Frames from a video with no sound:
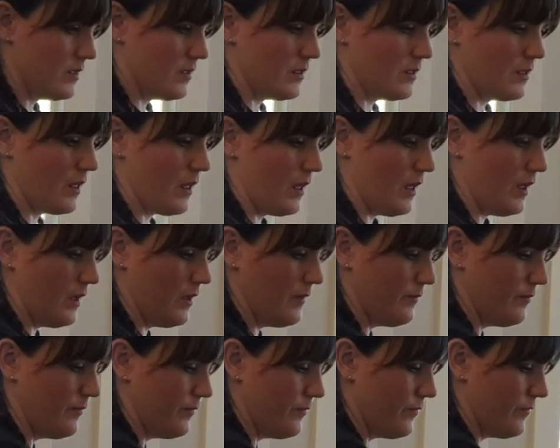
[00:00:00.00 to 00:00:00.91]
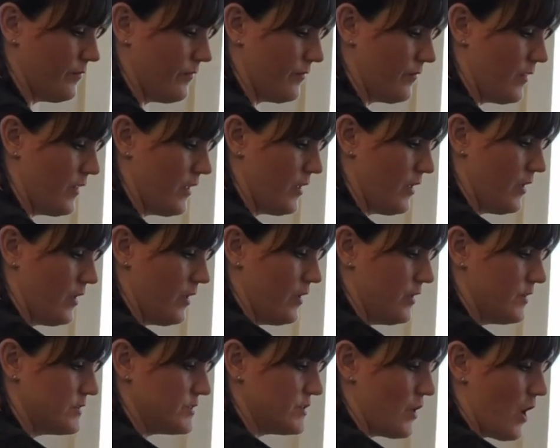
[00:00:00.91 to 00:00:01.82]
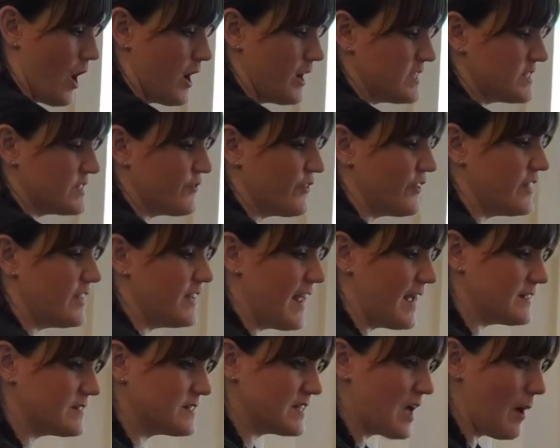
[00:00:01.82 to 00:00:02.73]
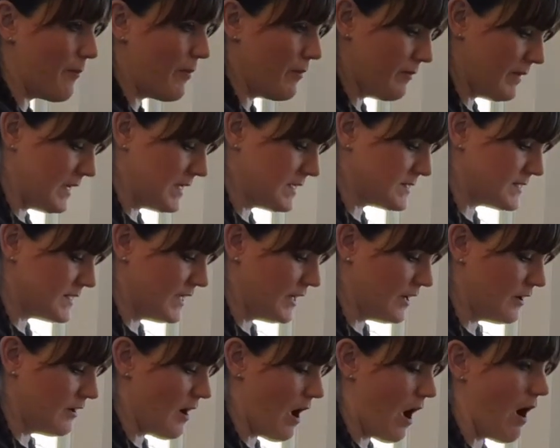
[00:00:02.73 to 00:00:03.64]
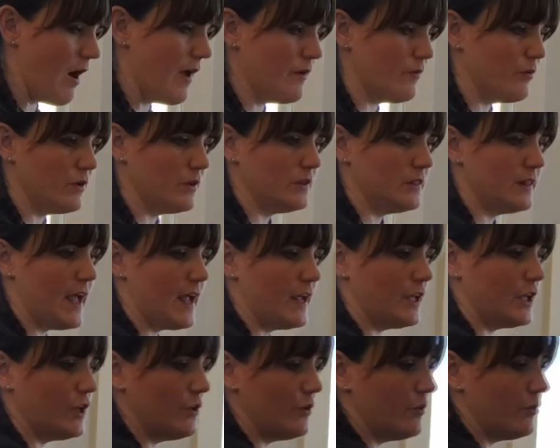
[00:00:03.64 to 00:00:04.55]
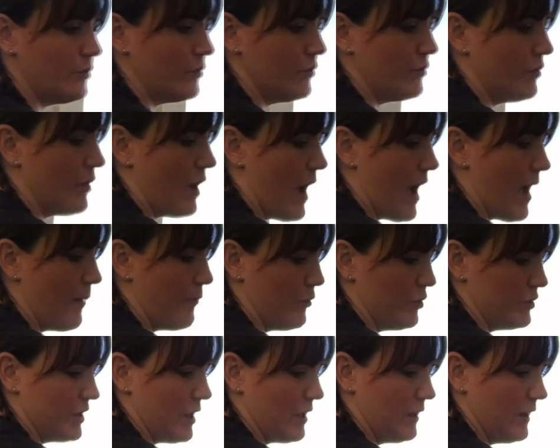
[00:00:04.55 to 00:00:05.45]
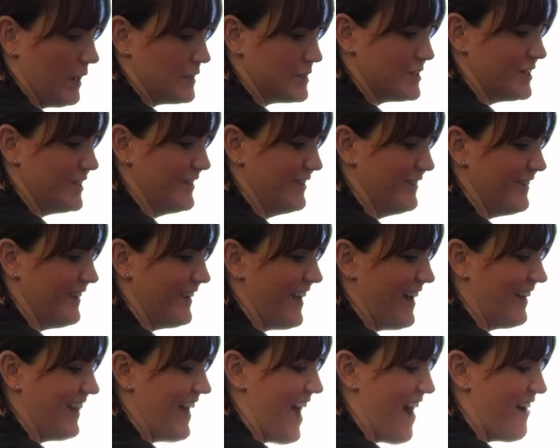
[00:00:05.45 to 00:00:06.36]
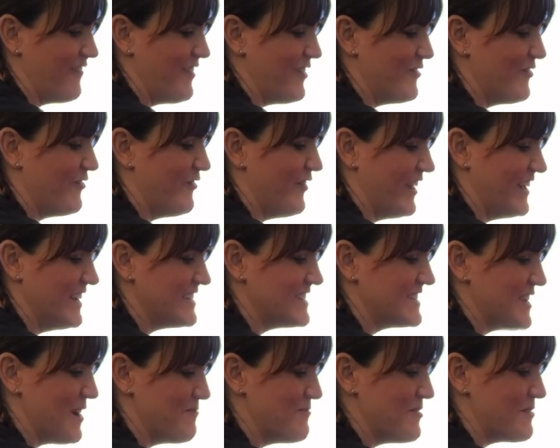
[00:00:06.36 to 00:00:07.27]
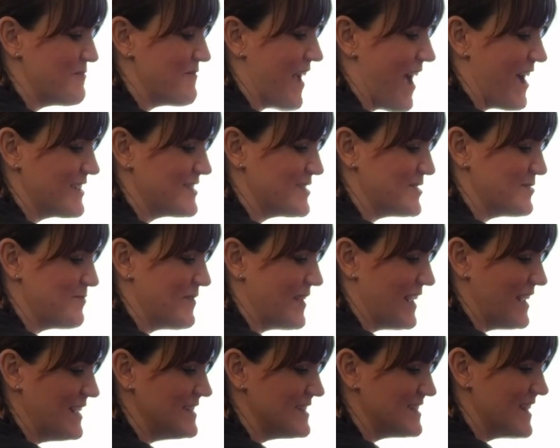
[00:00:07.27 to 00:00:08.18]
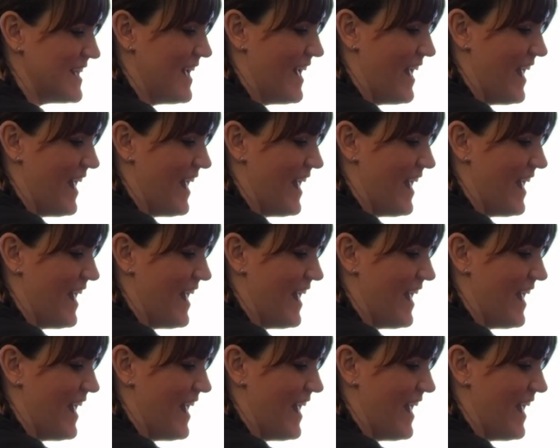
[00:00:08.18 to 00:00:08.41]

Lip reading: Okay. So artists, for the next couple minutes here, I will let you, well not let you, I'll have you finish up your masterpiece.